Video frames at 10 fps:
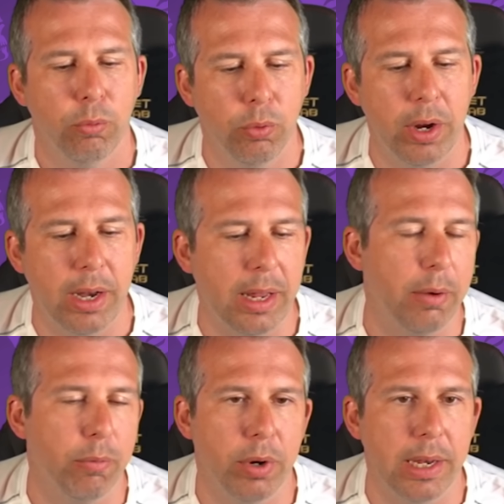really,
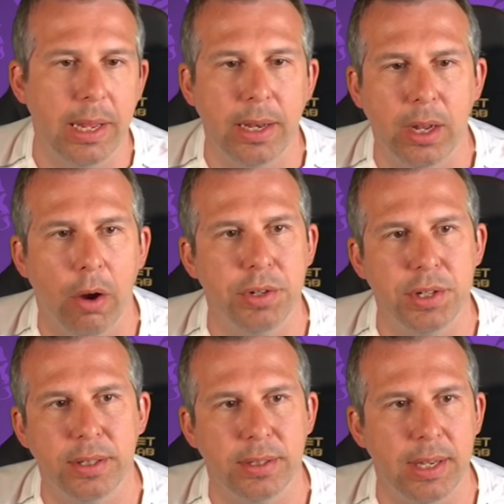really
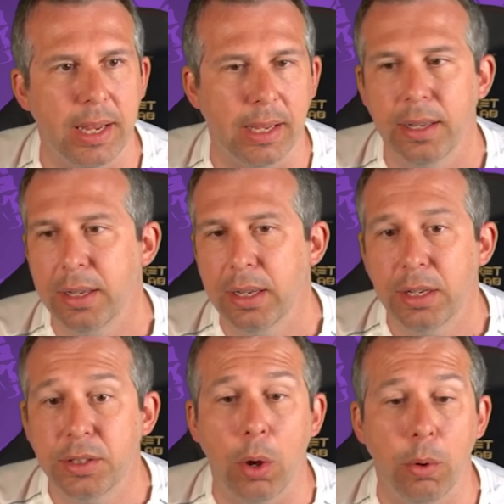encouraging to see.
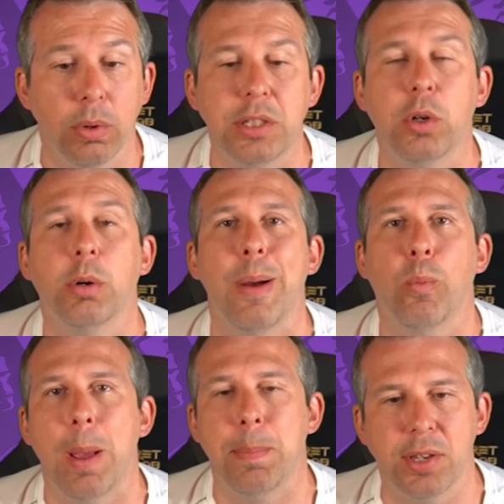So let's talk about
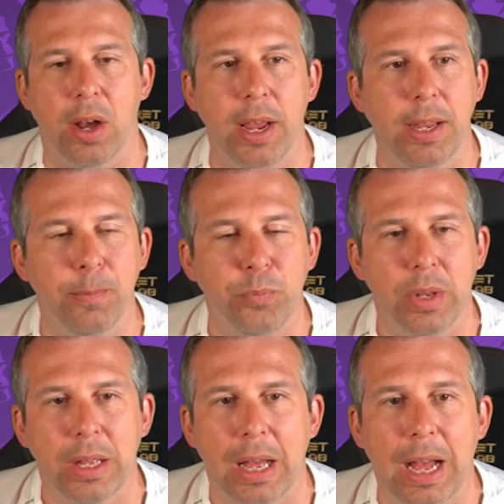website.
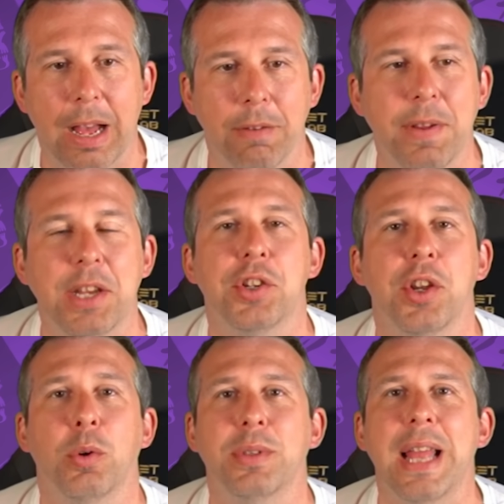
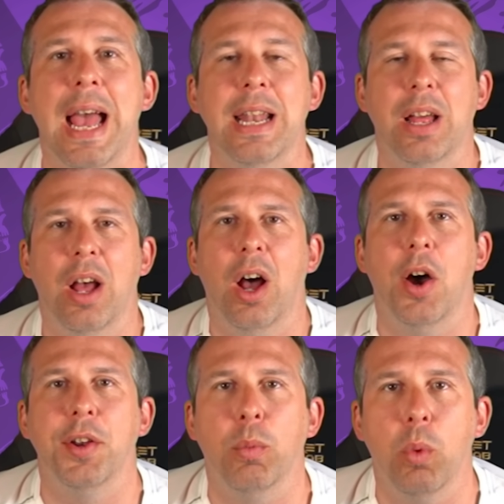Fiction or Dan
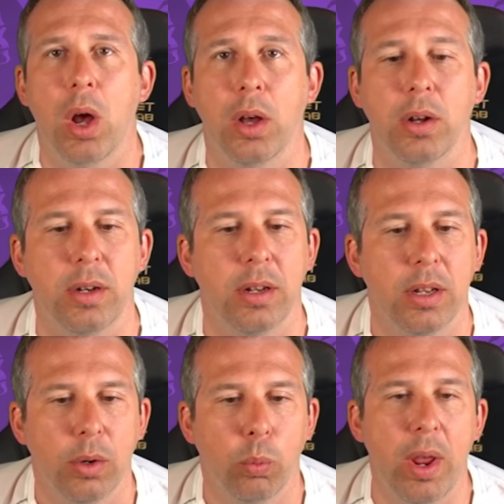hard at work
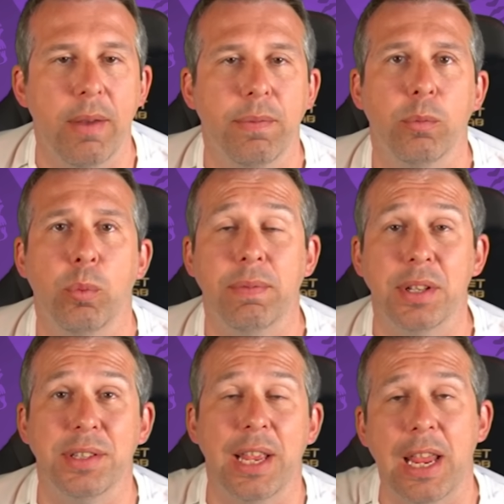with the
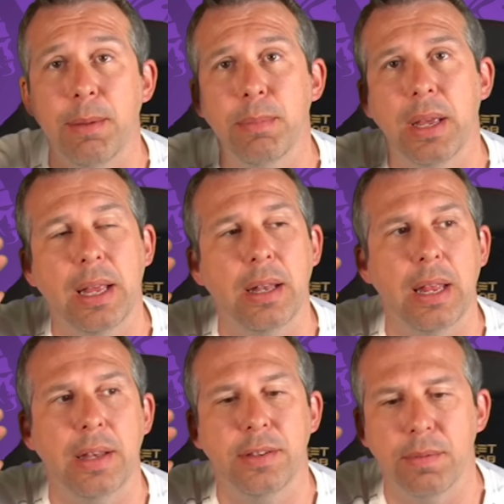team
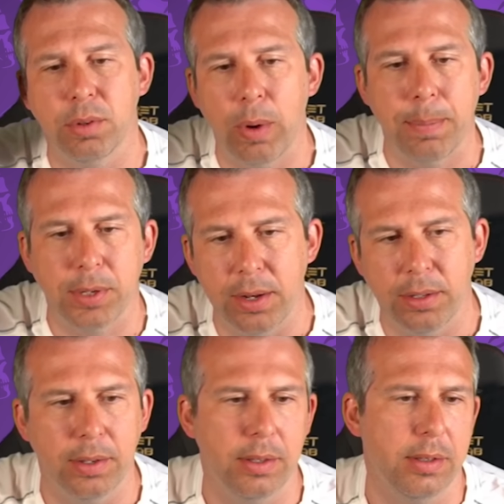in terms of
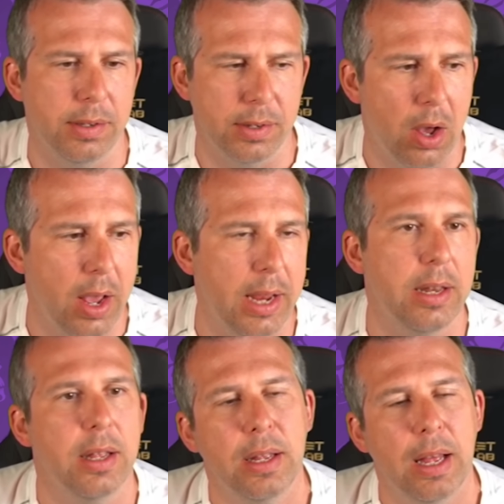website
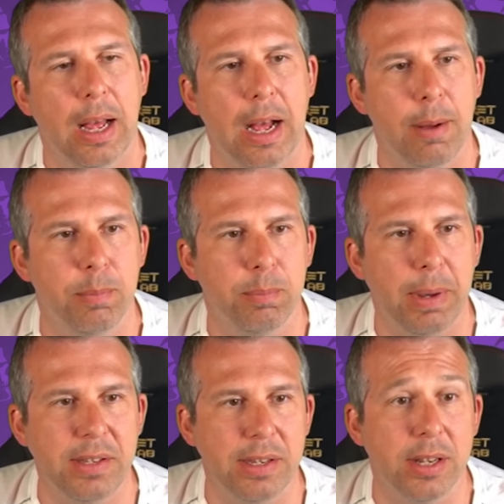design.
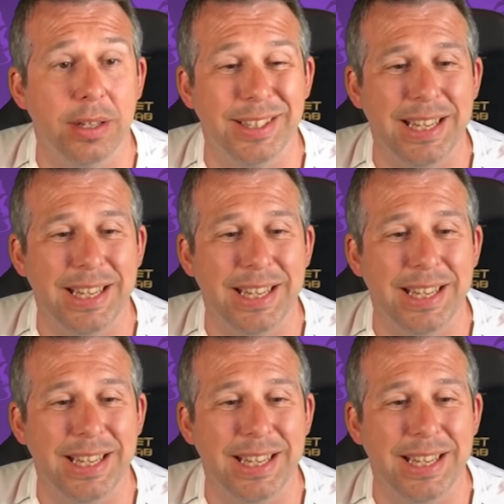Basically start to